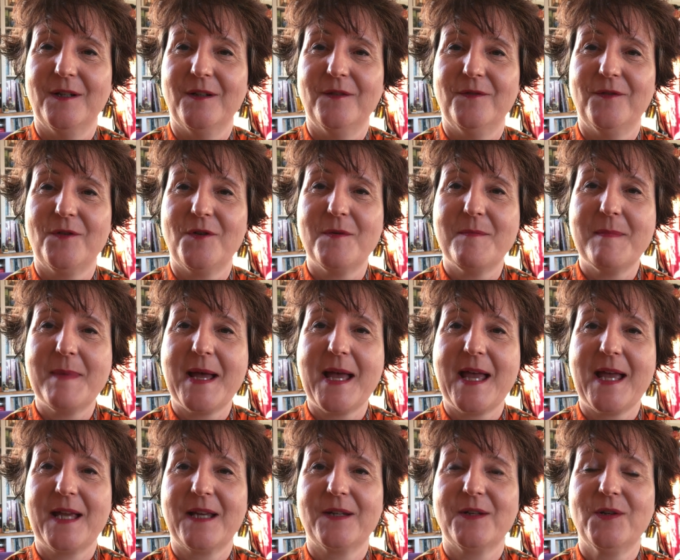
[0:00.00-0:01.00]
for a
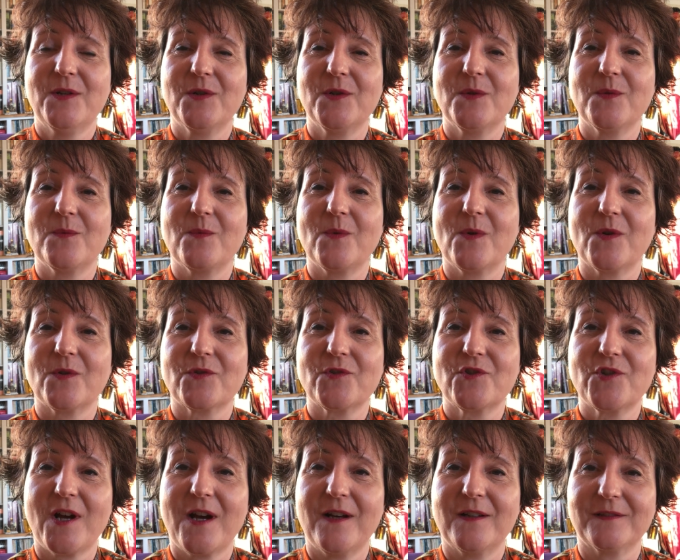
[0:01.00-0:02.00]
man who was
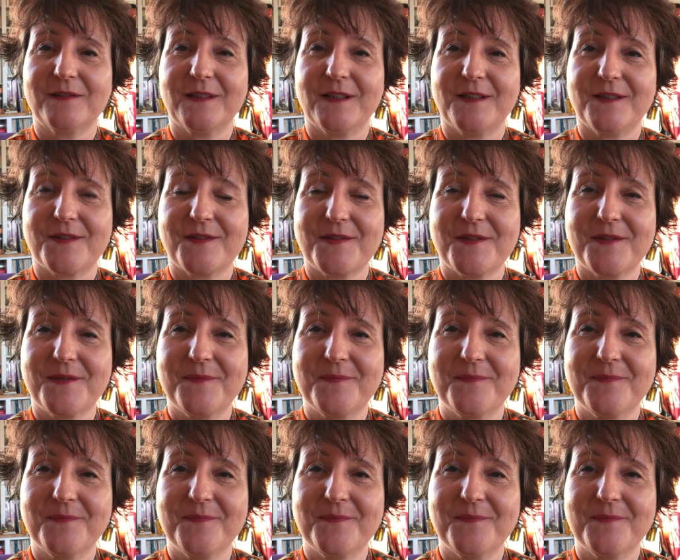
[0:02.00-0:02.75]
childless.